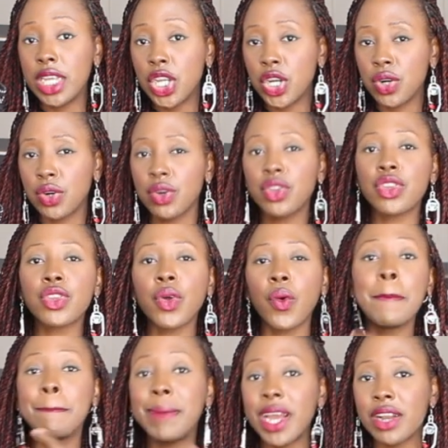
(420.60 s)
here,
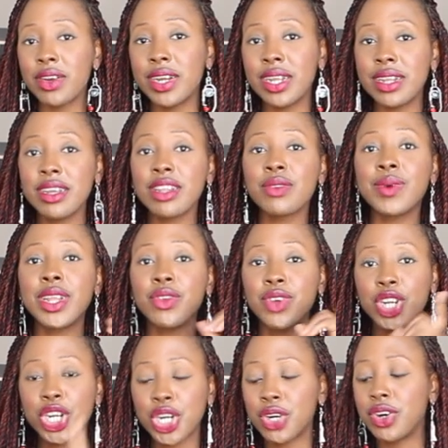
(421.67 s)
so the better it is when
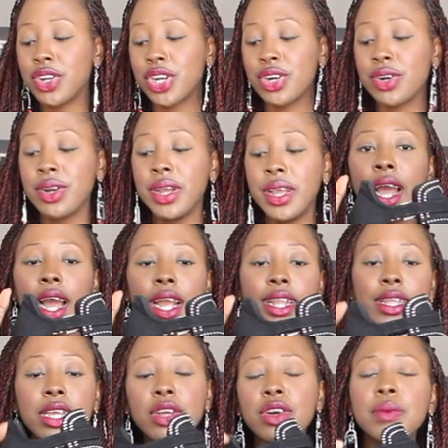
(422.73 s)
you're shorter.
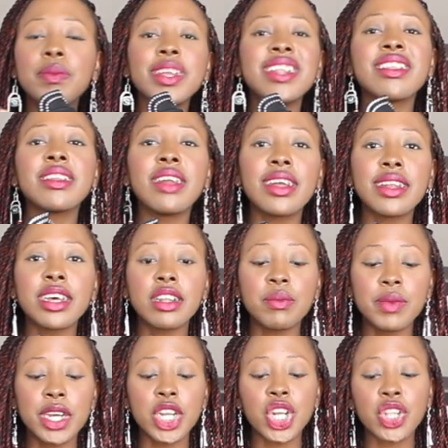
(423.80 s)
Height here, but it's not
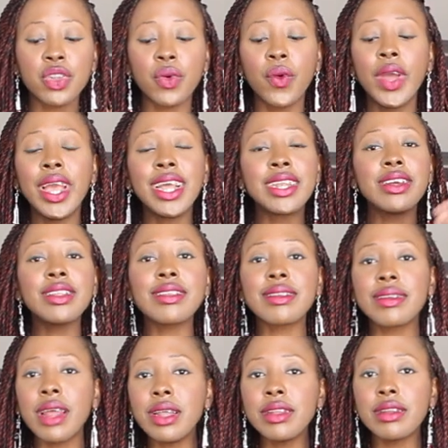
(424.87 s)
that much. So
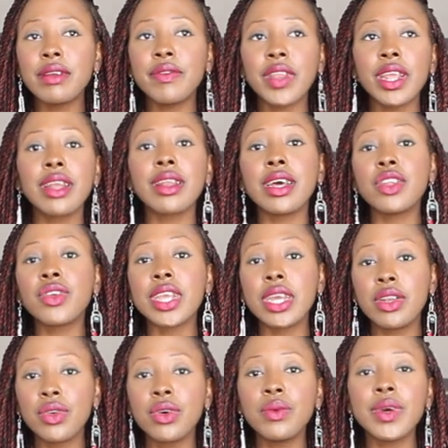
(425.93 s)
there's tons of things that you
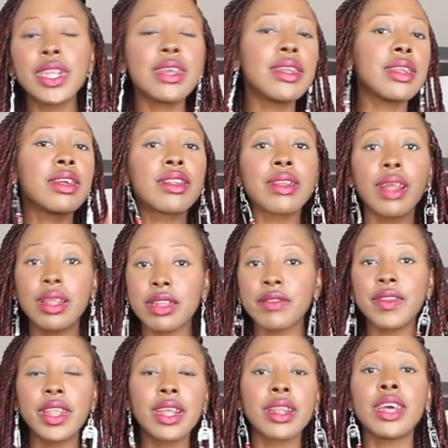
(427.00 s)
can do with it, there are tons
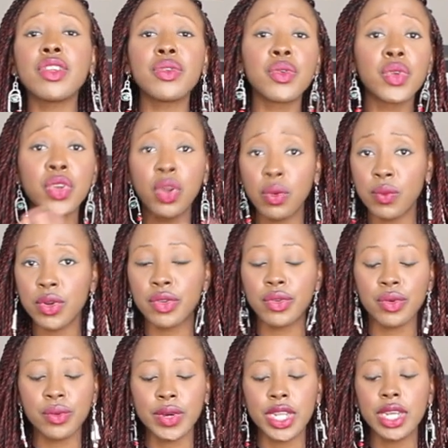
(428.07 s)
of things that you don't want to
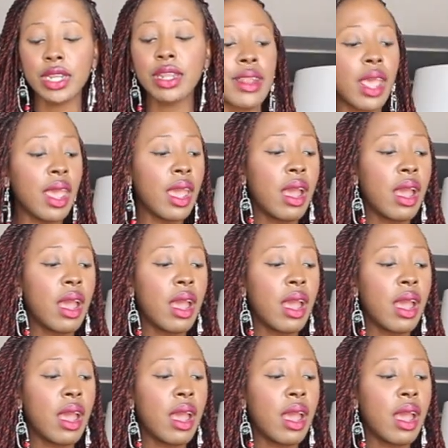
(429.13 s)
do with it.